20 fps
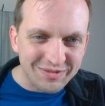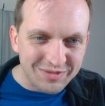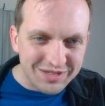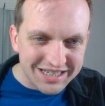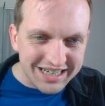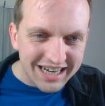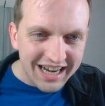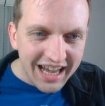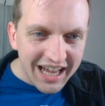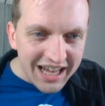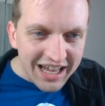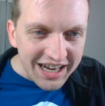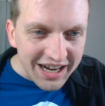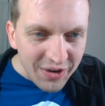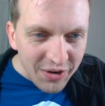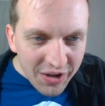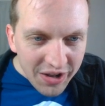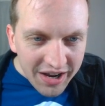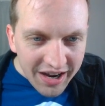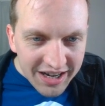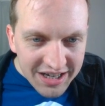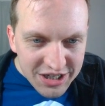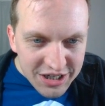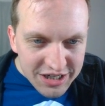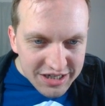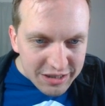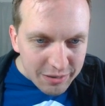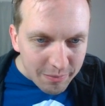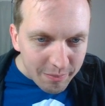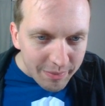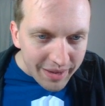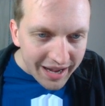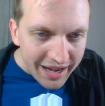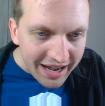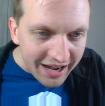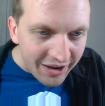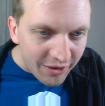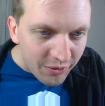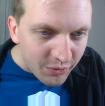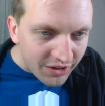No, just about. Well,
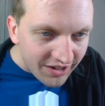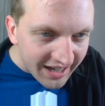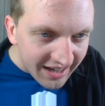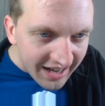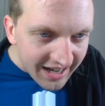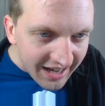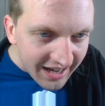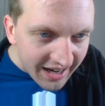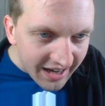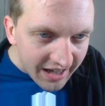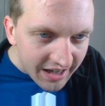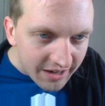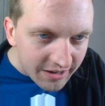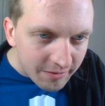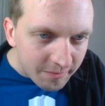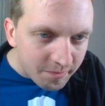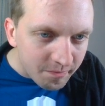hang on. I gotta